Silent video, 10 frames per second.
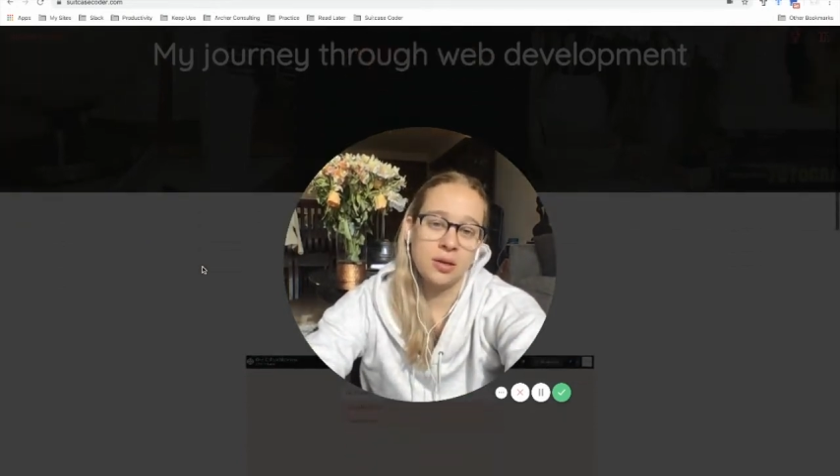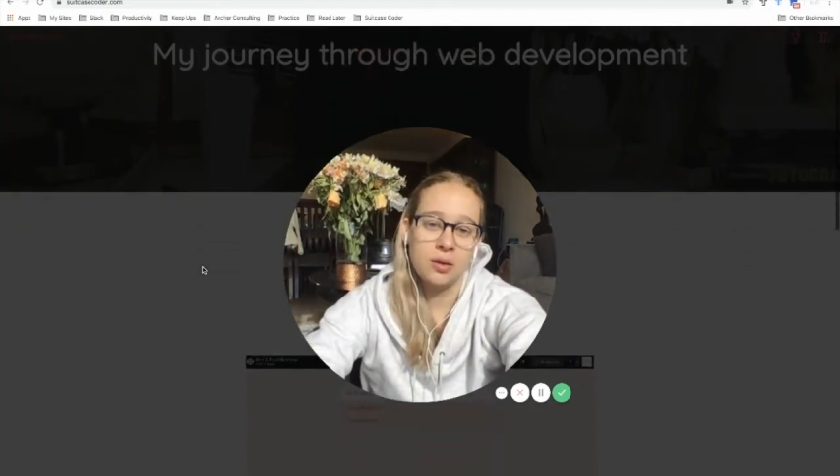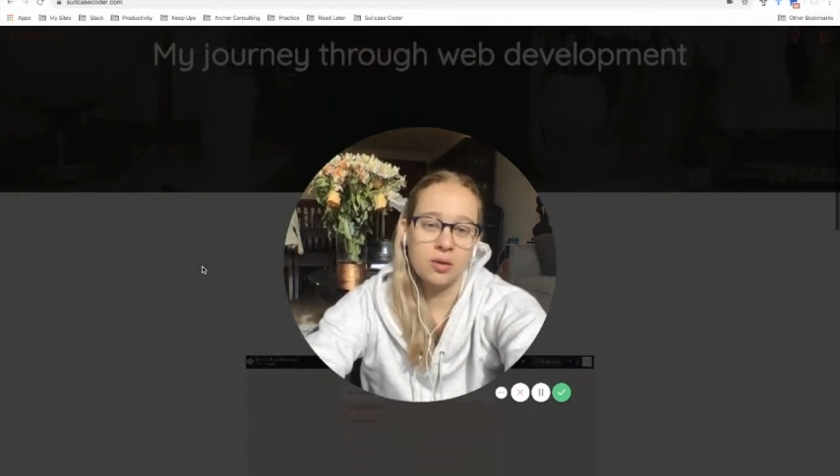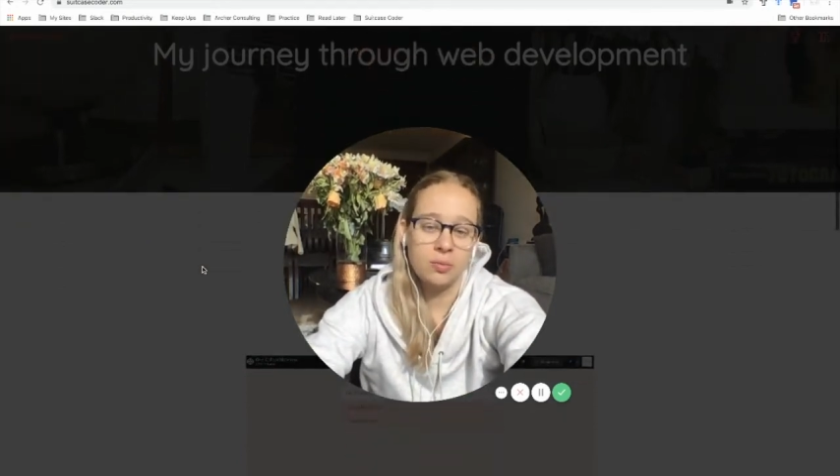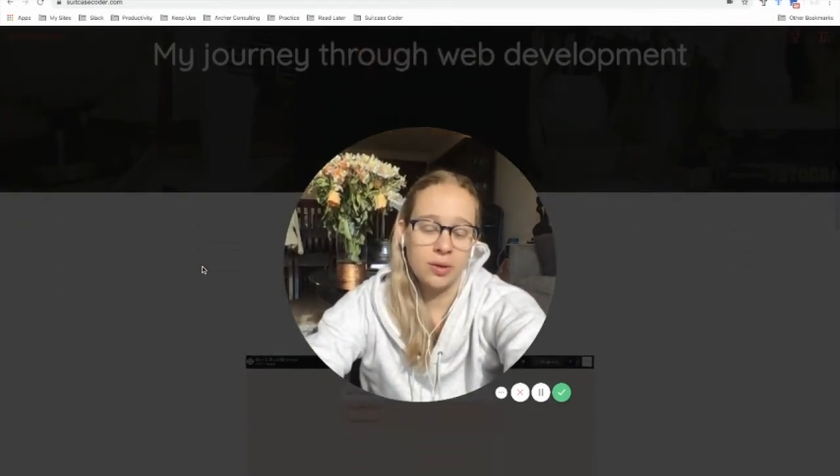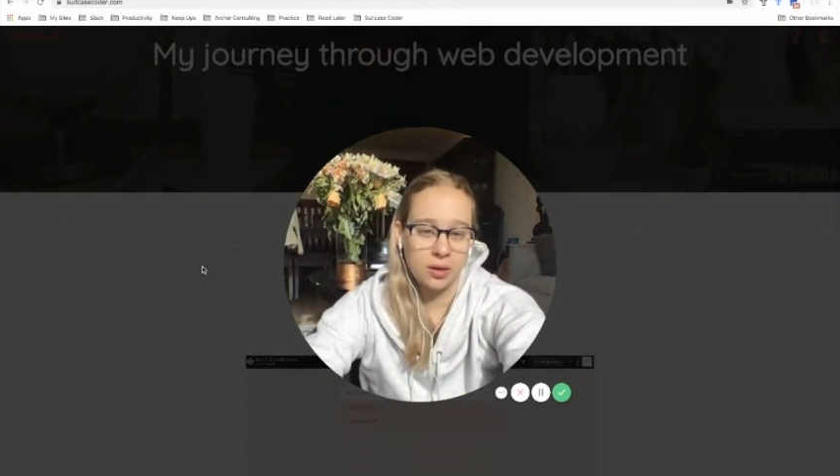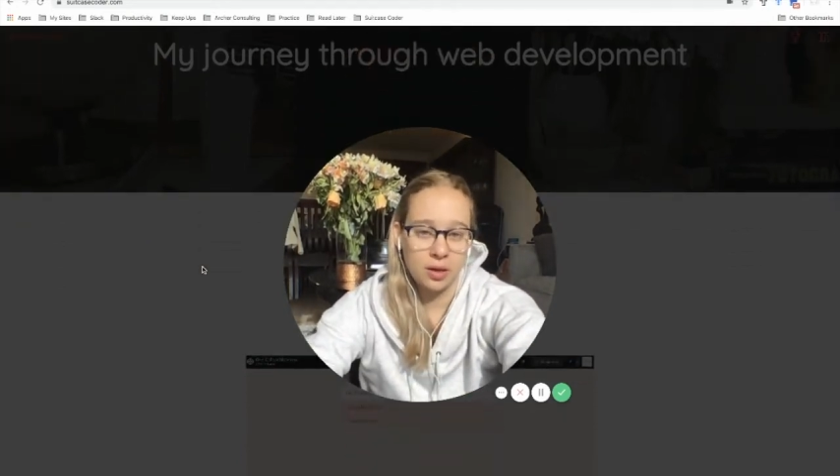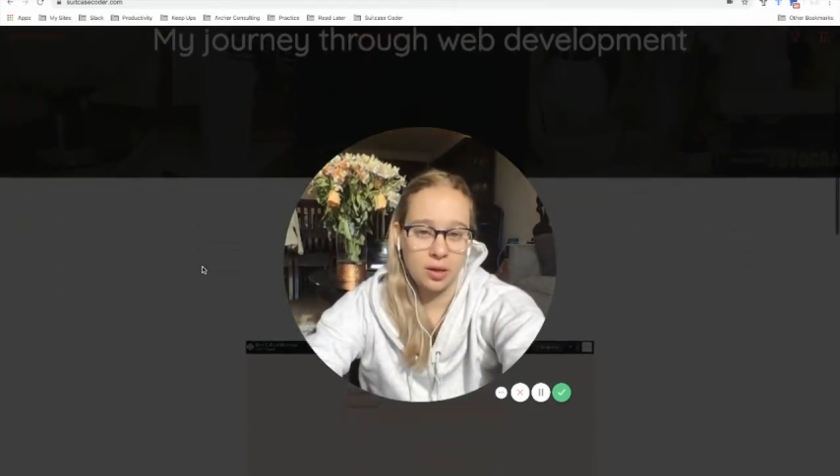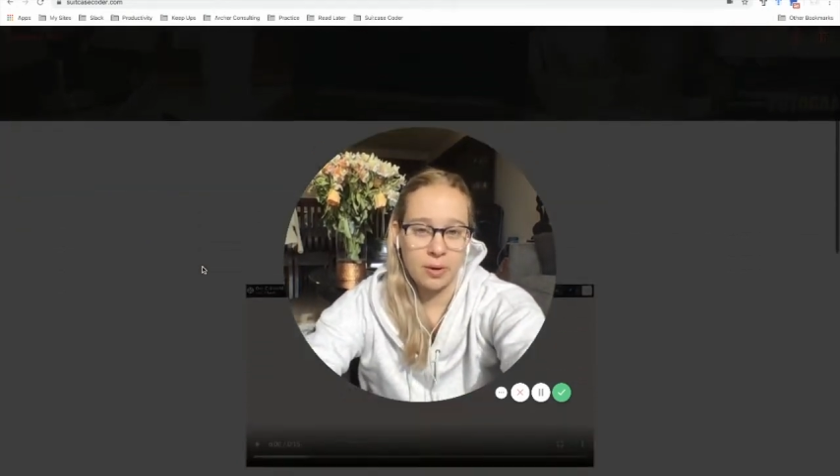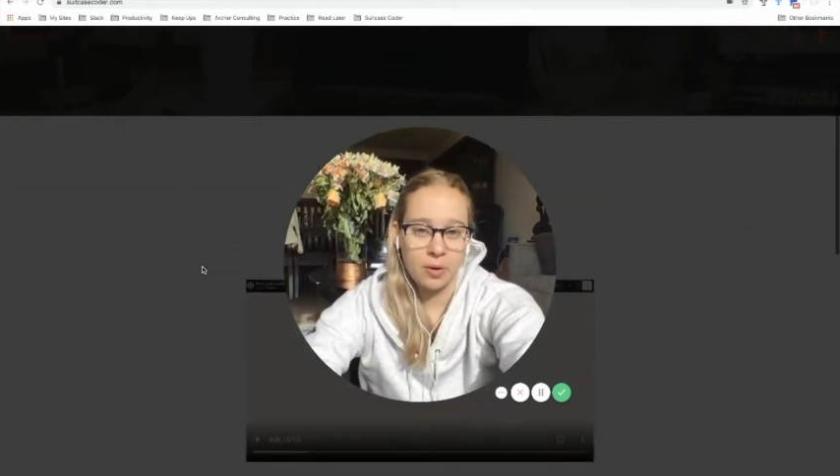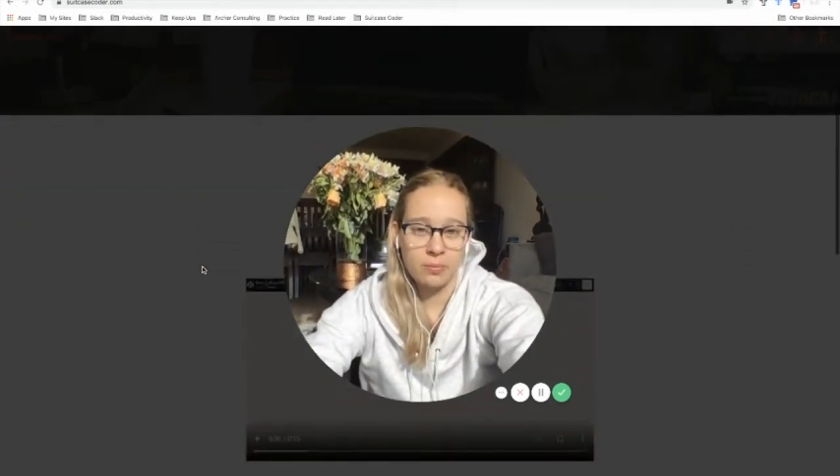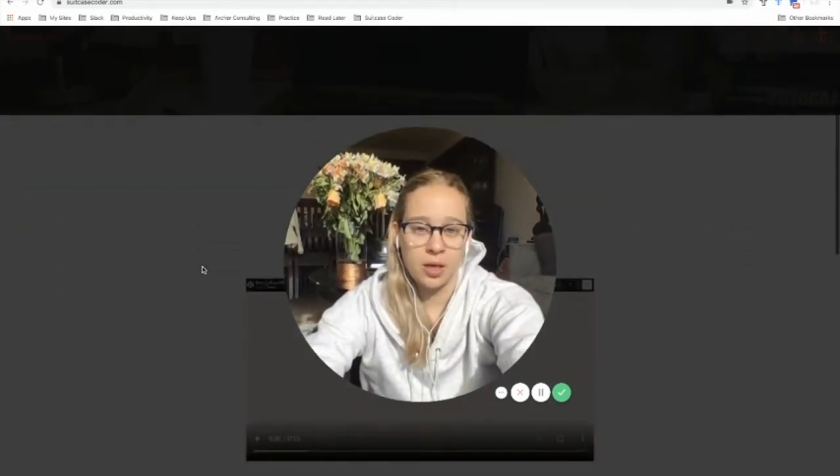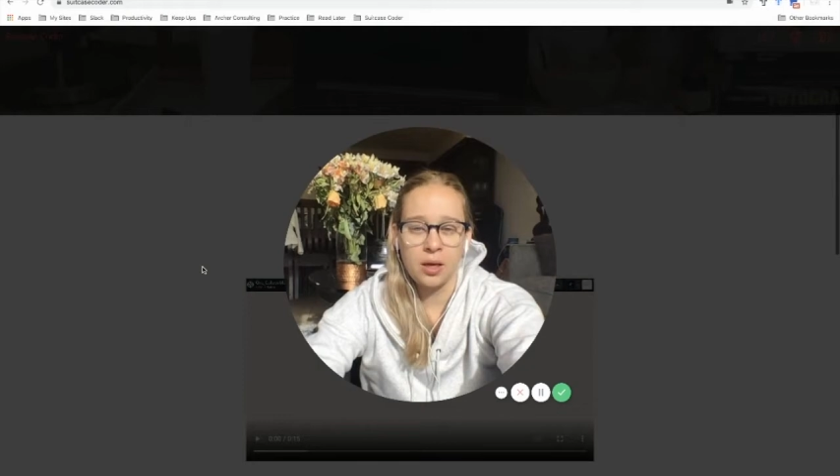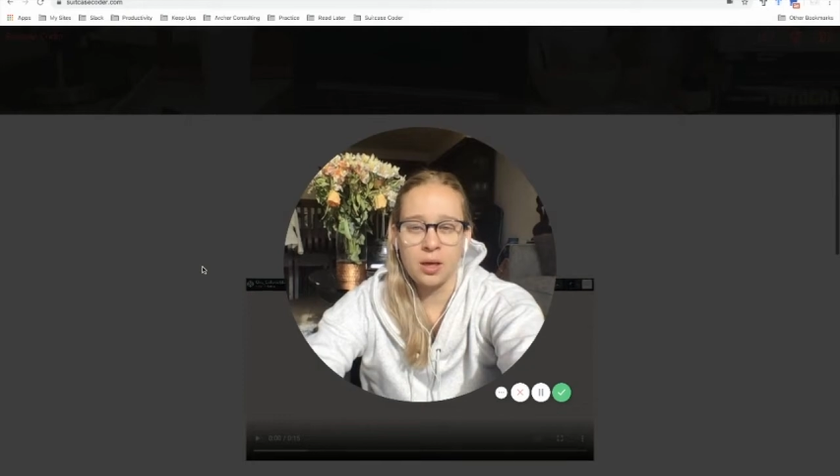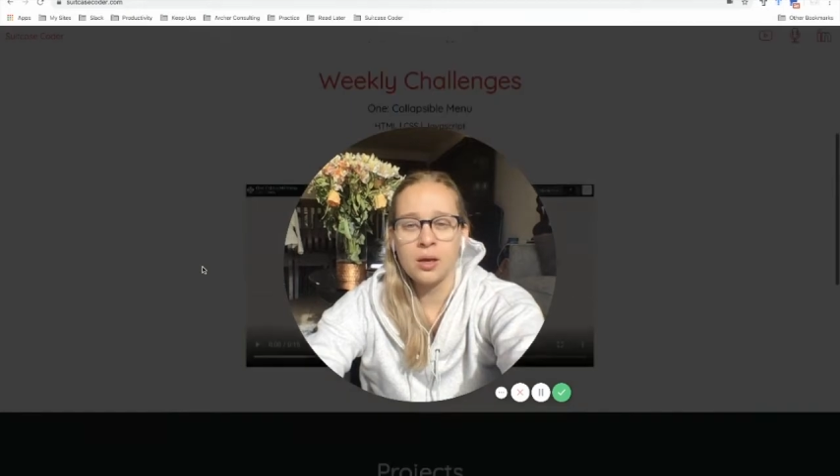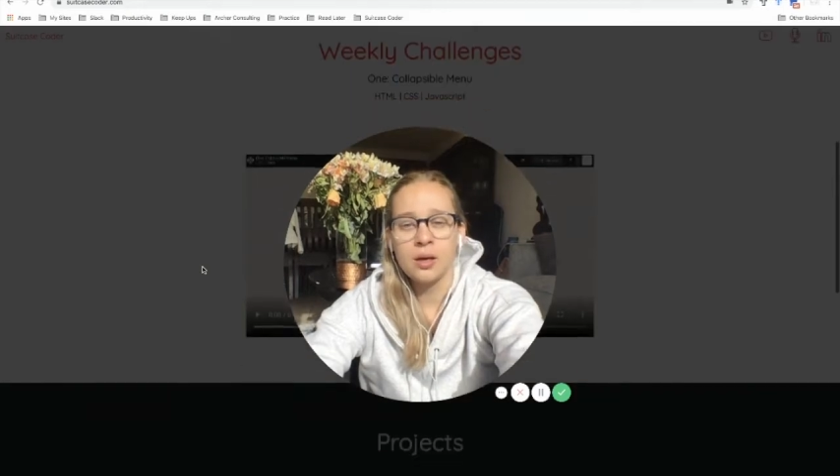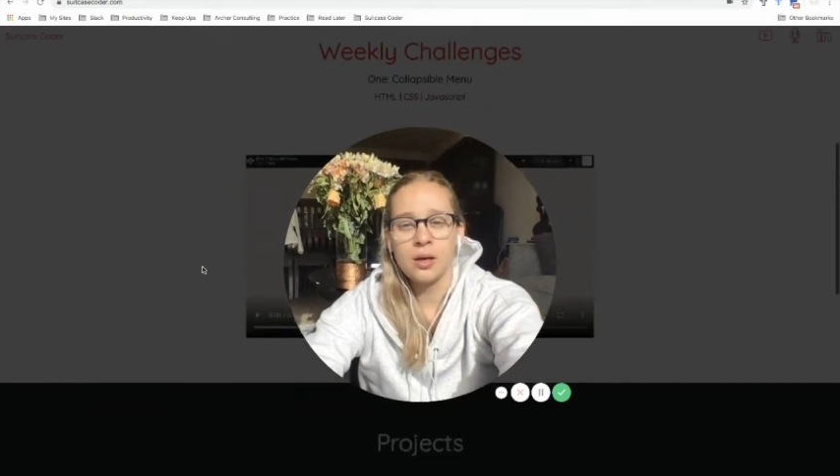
a little bit about me.